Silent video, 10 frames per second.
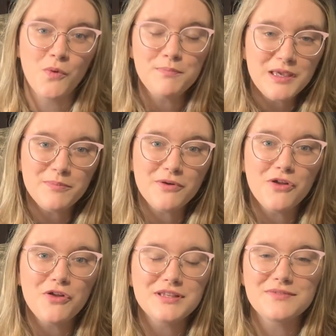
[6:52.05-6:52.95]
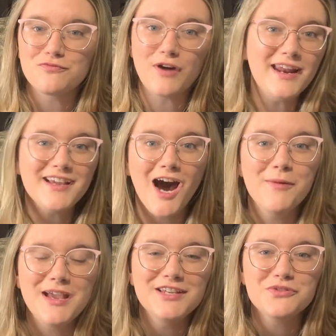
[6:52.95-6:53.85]
When people write a
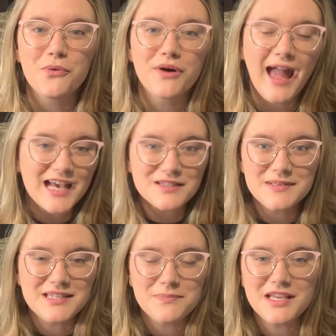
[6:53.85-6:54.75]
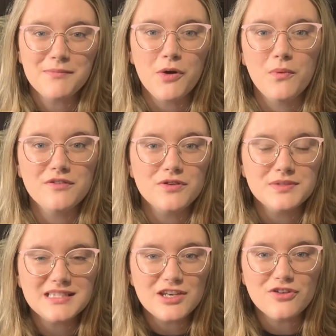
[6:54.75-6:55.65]
comment or ask me something about one of
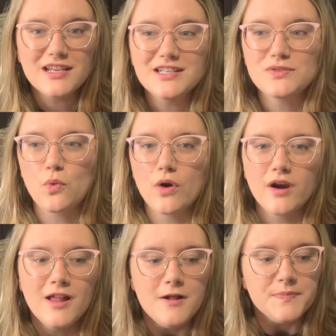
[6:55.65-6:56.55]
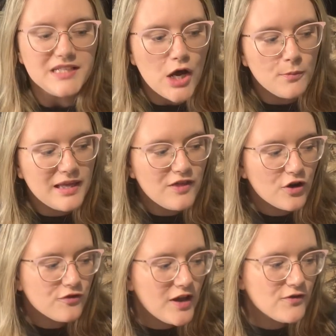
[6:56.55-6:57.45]
those series or tell me
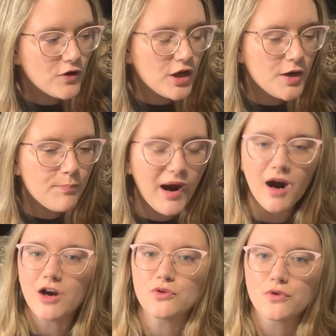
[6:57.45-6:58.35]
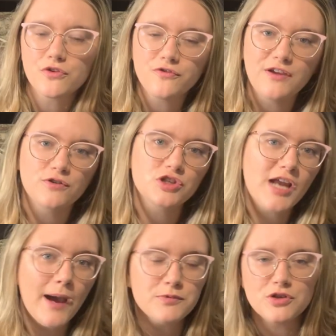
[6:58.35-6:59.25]
their favorite part or their favorite
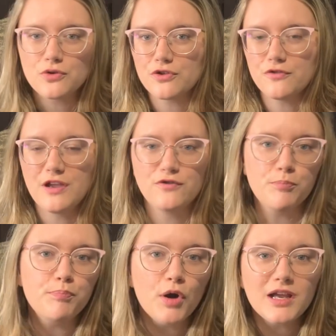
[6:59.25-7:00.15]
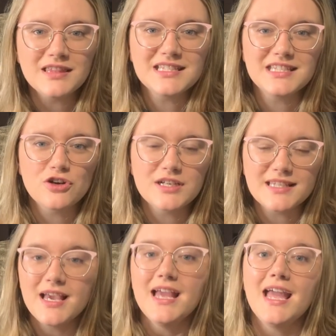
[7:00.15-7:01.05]
chapter or their favorite book in the series,
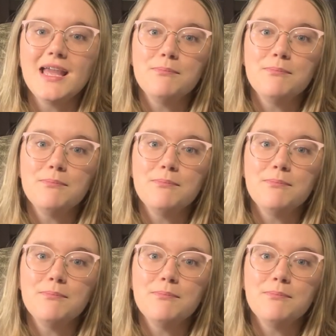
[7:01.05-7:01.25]
it